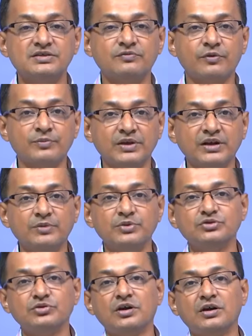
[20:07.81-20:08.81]
from the
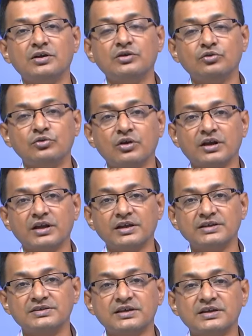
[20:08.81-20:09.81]
individual to
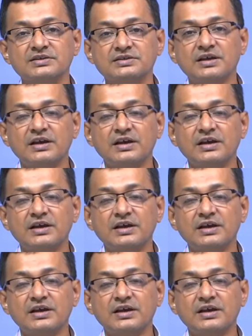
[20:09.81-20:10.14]
organizations,